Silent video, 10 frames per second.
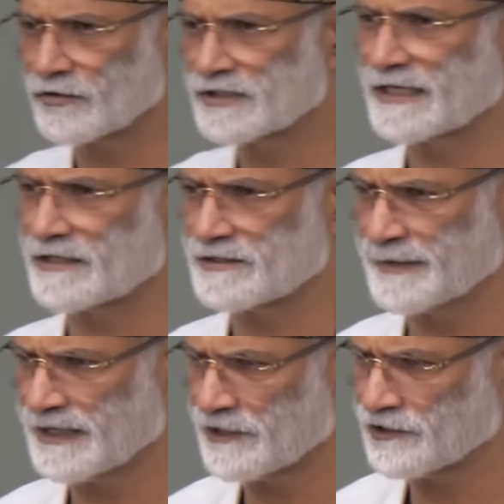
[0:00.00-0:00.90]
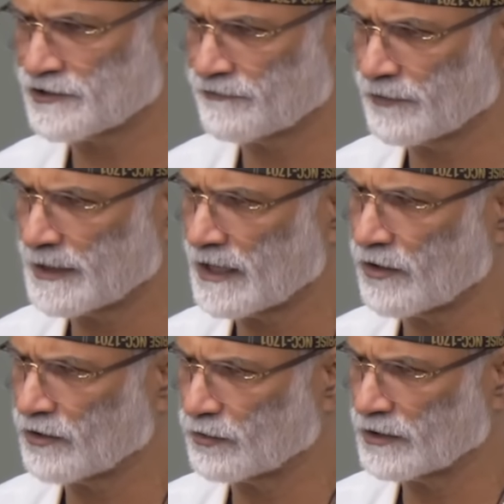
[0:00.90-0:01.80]
You're going to take this medication from now
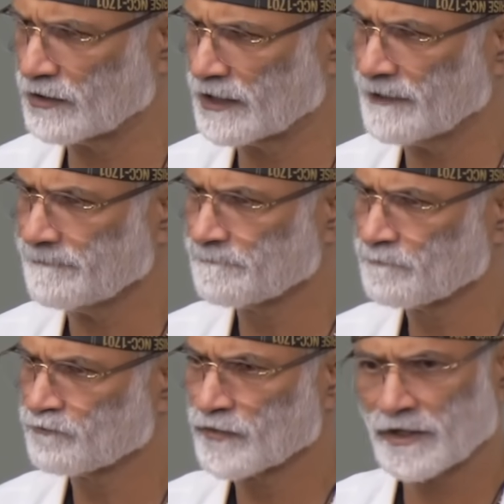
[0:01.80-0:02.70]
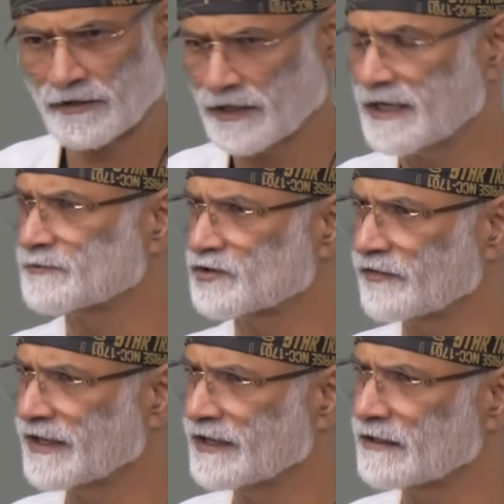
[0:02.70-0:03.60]
onward, okay? He comes
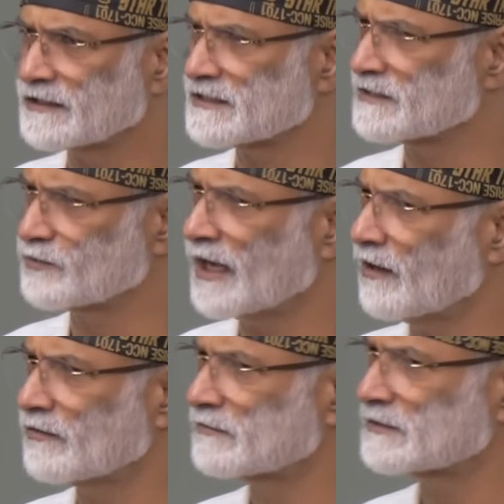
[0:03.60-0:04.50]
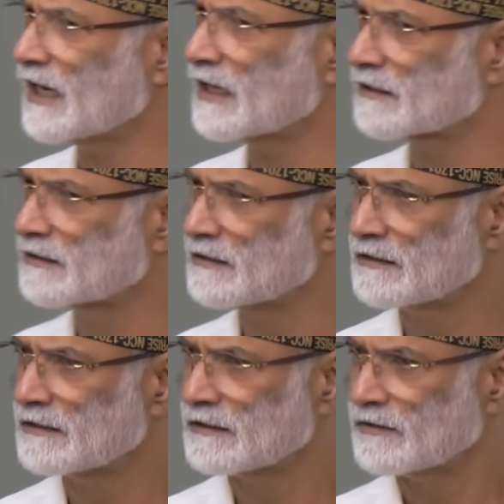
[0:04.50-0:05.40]
over here. He says, well, doc,
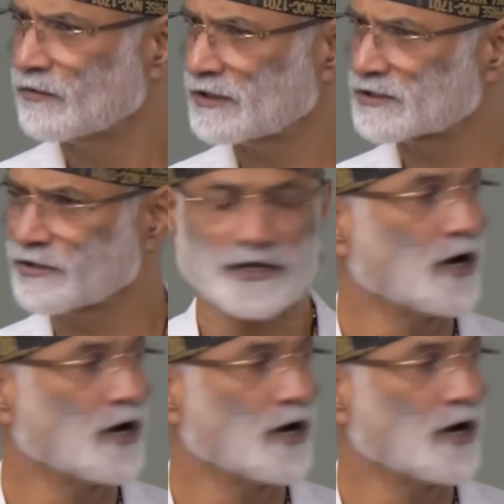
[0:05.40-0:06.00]
what's